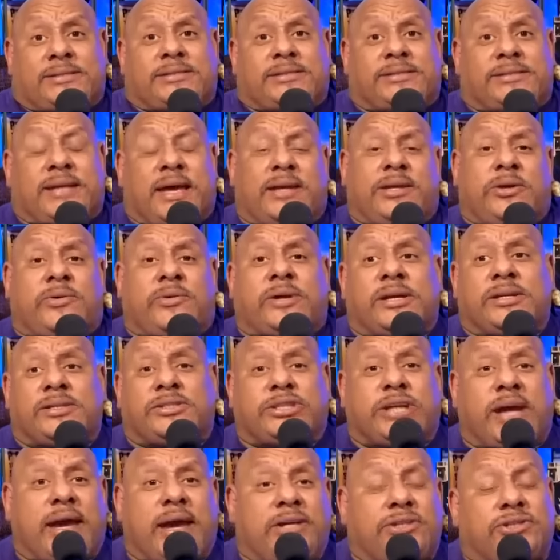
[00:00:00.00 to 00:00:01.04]
that you can
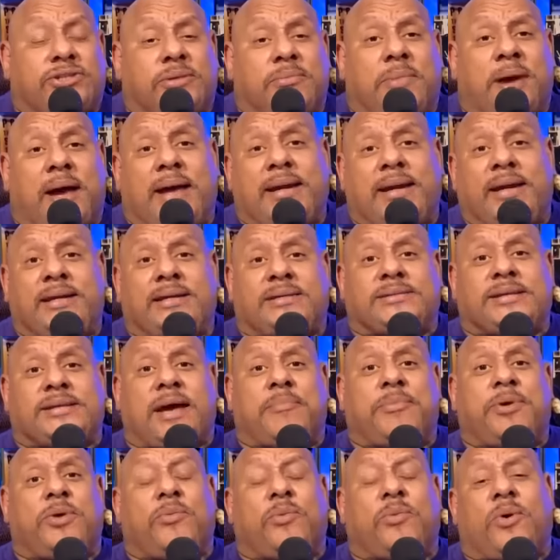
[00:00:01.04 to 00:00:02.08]
change your mind anytime
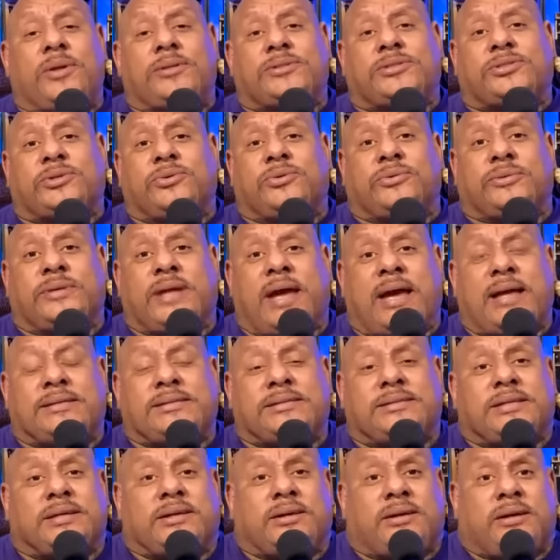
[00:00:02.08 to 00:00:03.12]
you want to. That's
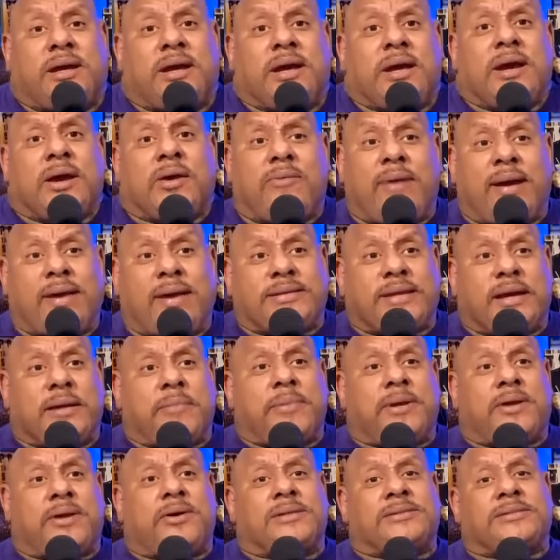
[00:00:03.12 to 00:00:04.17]
the great thing
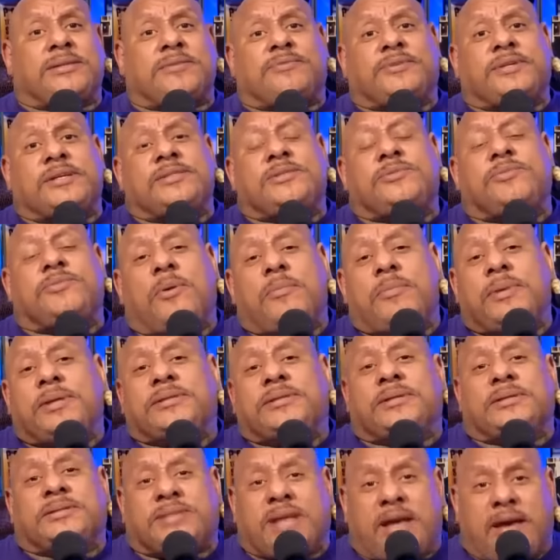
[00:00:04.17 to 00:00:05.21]
because if this woman
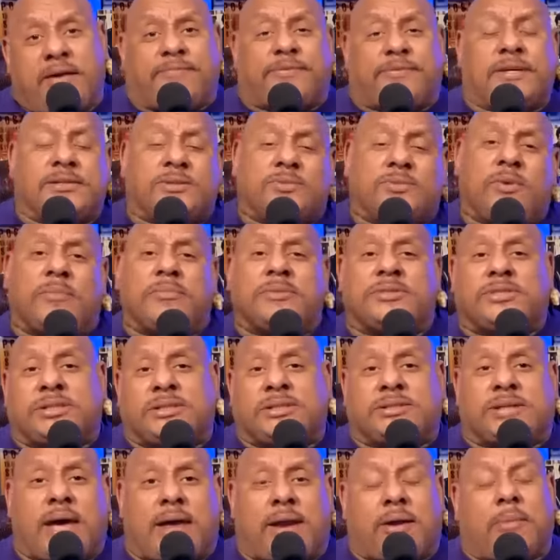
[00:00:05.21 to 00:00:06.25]
does if this woman
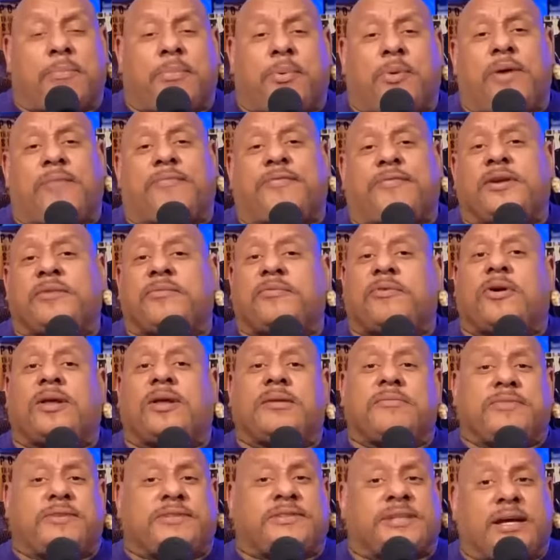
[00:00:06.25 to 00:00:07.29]
she's got her boyfriend and all
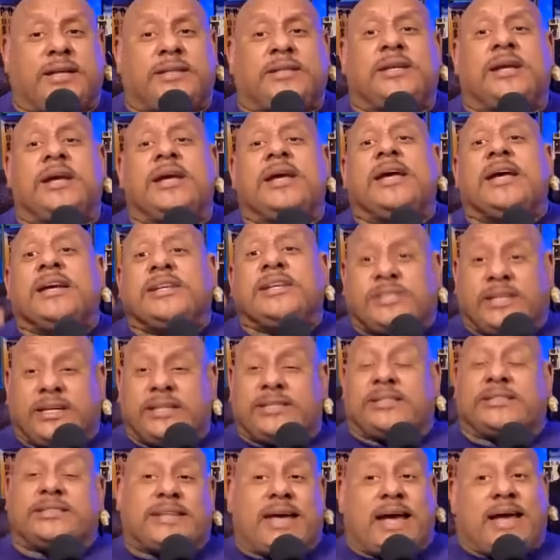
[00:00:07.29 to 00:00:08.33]
of a sudden she
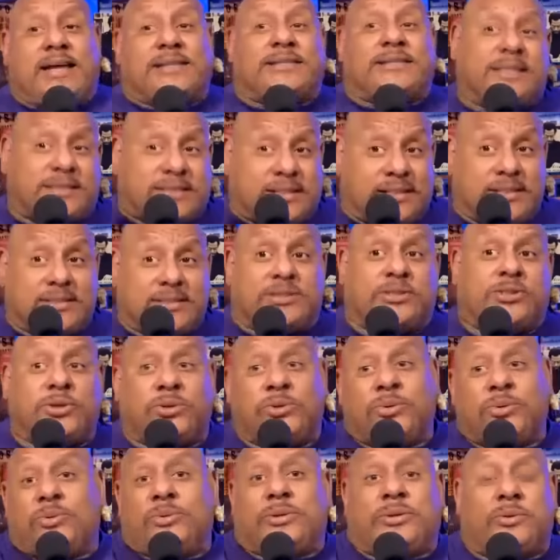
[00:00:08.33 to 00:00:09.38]
decides that this
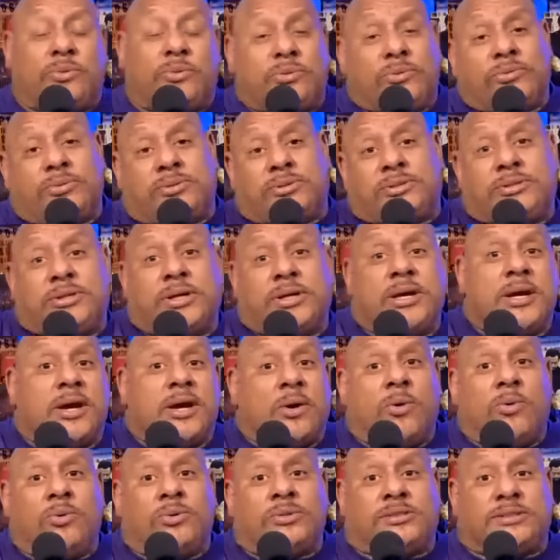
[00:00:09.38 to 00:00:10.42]
dude who's
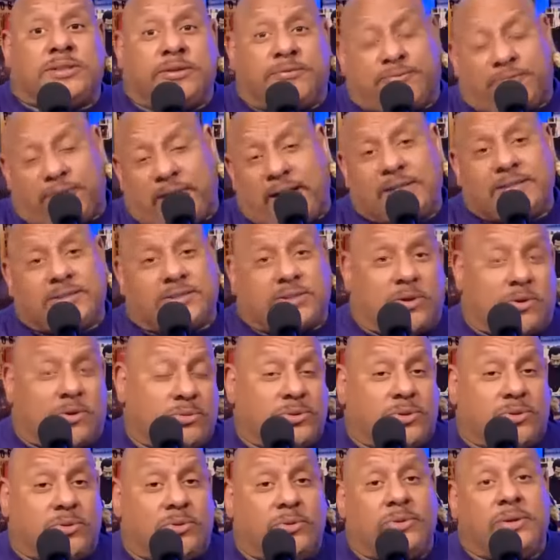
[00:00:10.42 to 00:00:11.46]
who's the friend zone
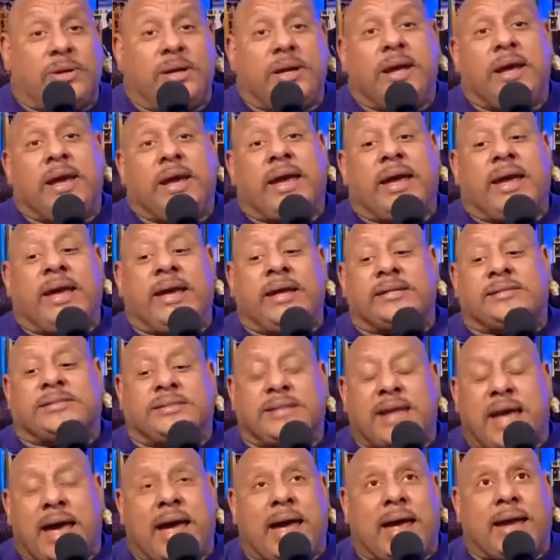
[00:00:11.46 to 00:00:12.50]
dude, is
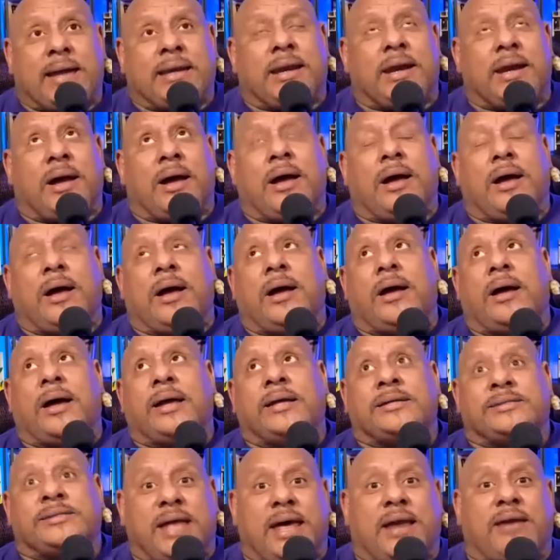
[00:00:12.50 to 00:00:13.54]
not uh
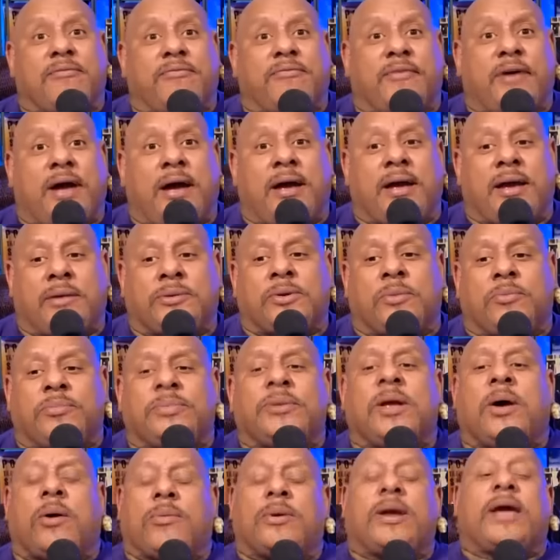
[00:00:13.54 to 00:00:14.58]
is not a uh,
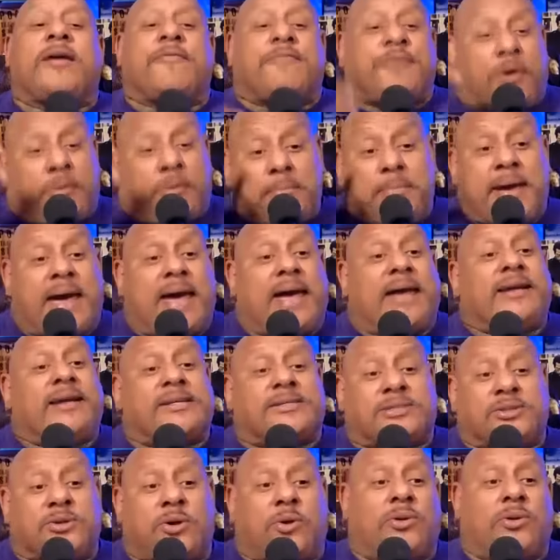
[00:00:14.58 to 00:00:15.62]
no if her man
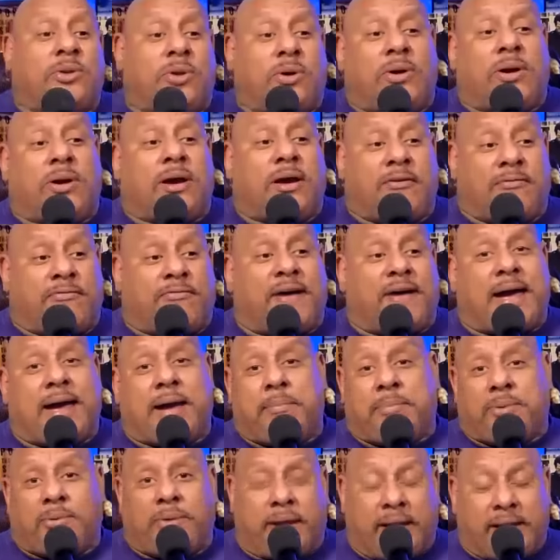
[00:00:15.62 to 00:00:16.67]
is no longer a
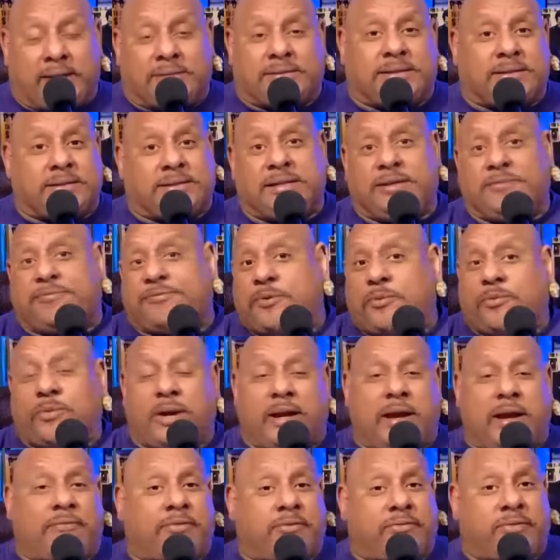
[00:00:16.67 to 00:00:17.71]
viable entity for
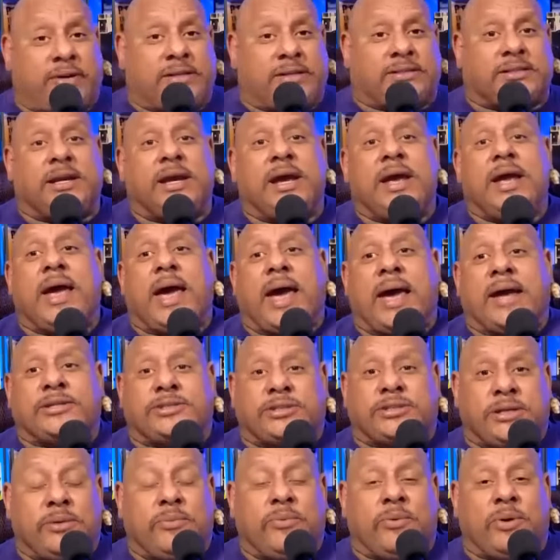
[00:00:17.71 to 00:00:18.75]
whatever reason and
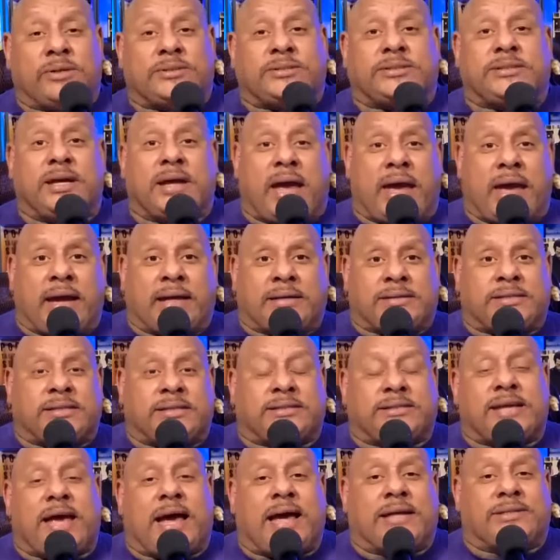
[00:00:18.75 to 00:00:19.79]
she wants to
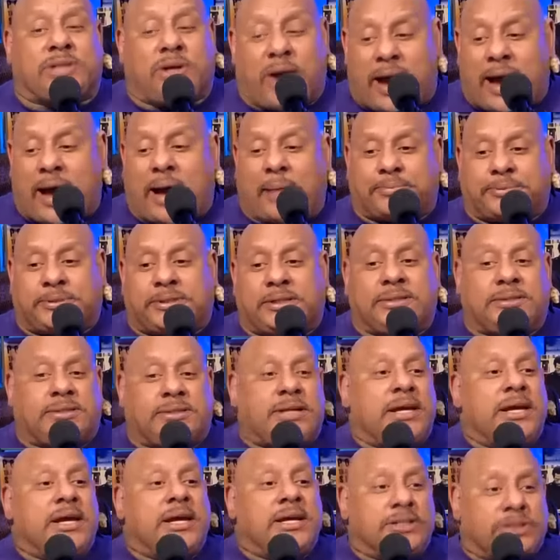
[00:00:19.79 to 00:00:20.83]
exercise her options
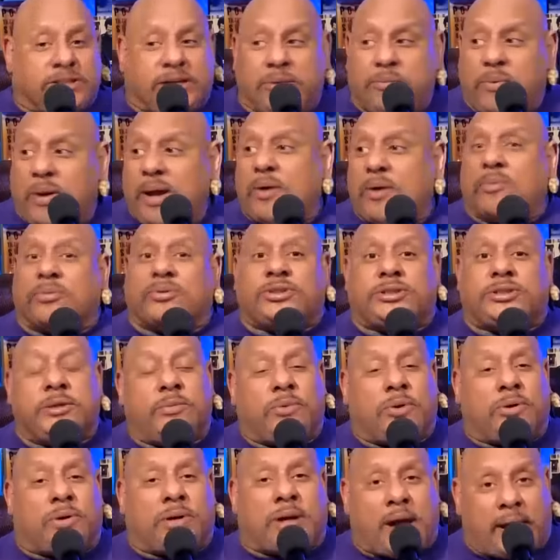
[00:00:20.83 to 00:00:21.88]
she will she
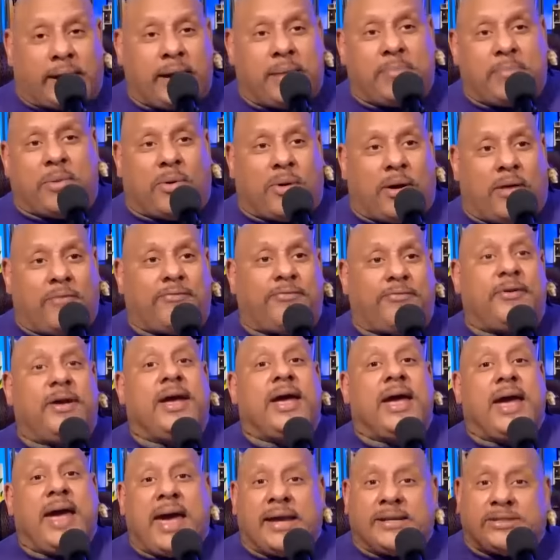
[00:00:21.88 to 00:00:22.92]
will cut him off
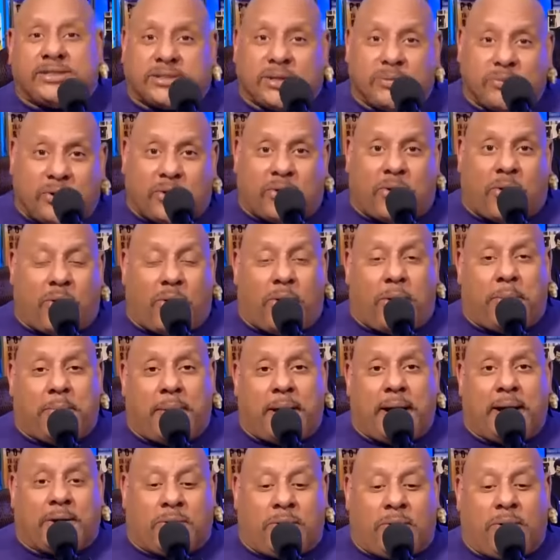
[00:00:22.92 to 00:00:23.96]
and she will call my,
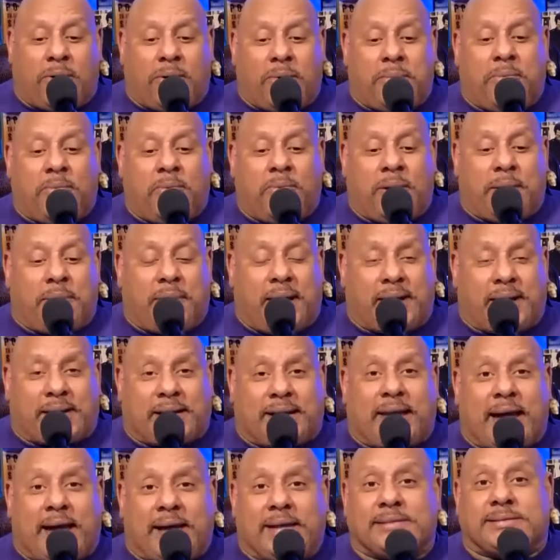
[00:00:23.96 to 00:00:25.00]
call one of my
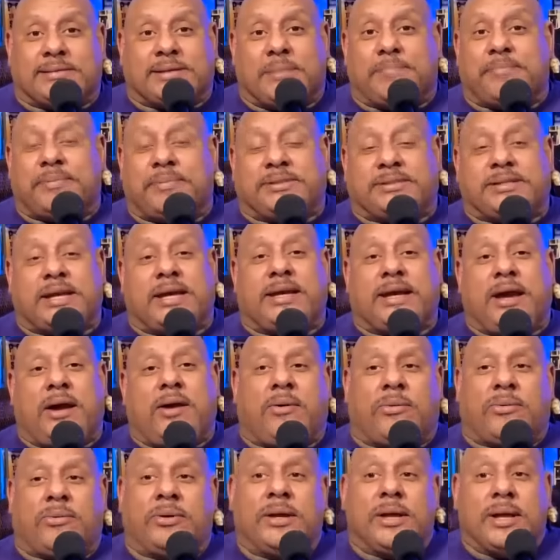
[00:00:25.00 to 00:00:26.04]
clients up and say
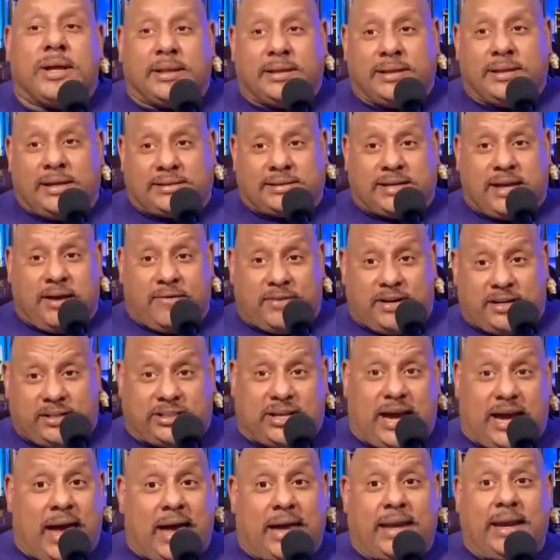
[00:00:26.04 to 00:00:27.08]
yo let's give it a
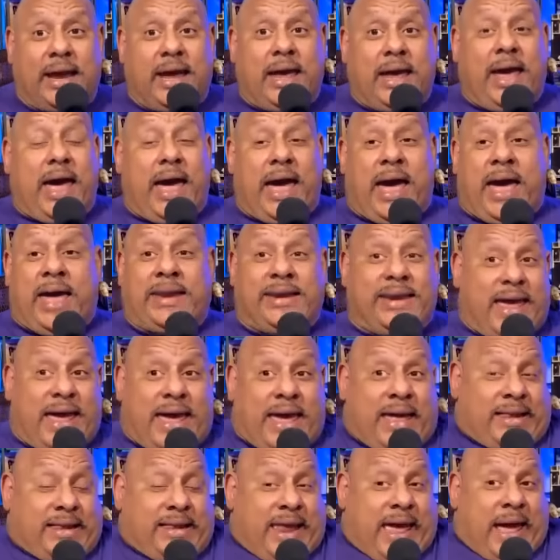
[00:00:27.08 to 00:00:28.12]
shot and
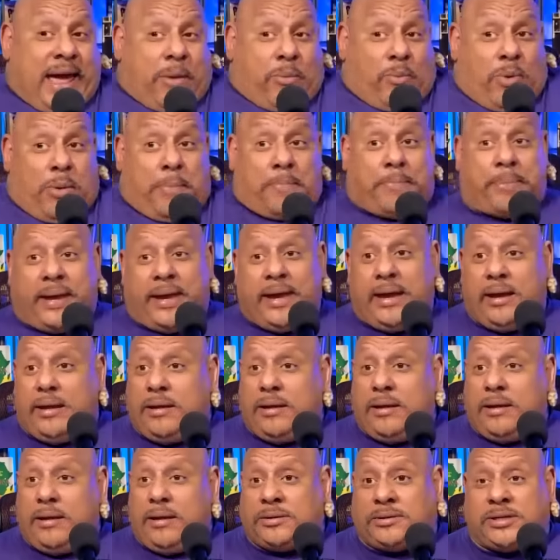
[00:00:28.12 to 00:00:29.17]
and that will be
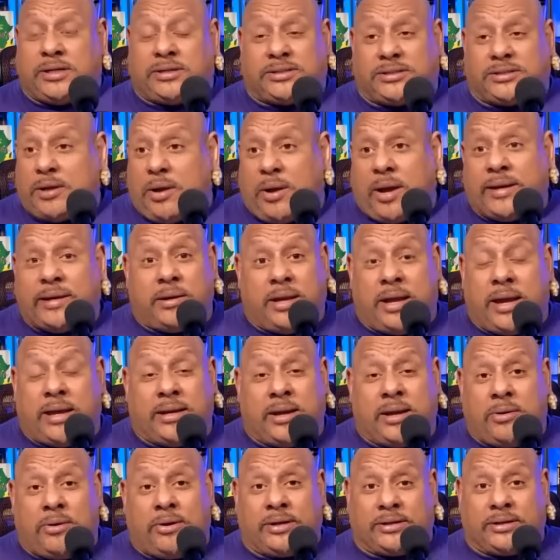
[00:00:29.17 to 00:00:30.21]
just and, and
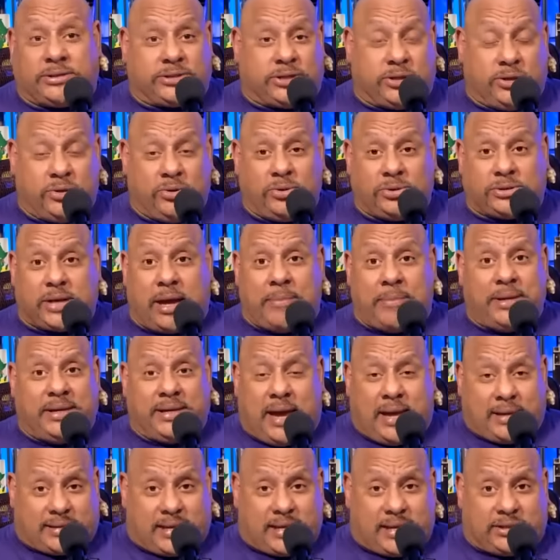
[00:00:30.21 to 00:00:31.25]
her excuse i mean
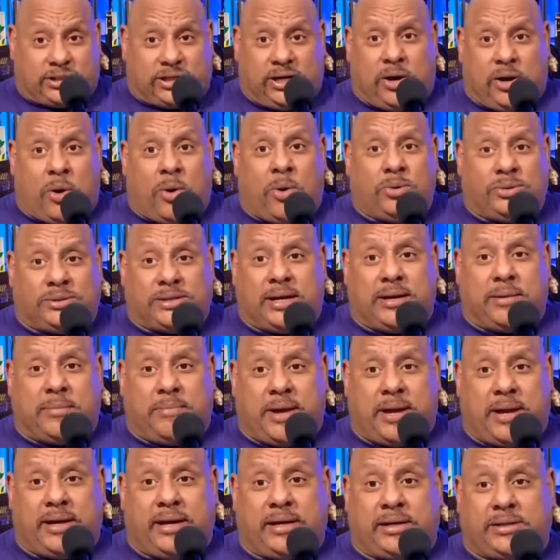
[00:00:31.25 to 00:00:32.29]
not that she owes
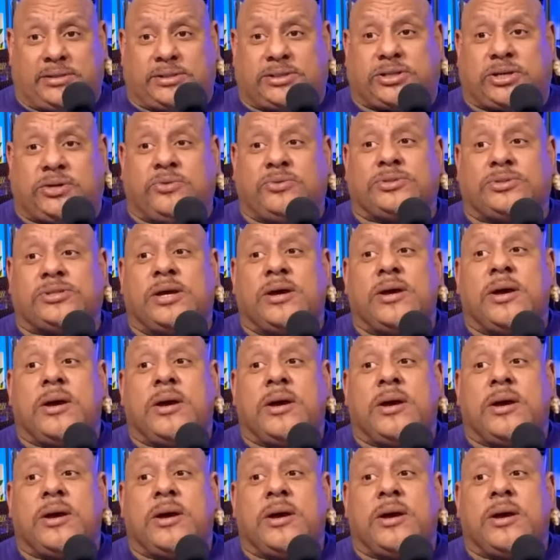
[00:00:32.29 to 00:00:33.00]
anybody an excuse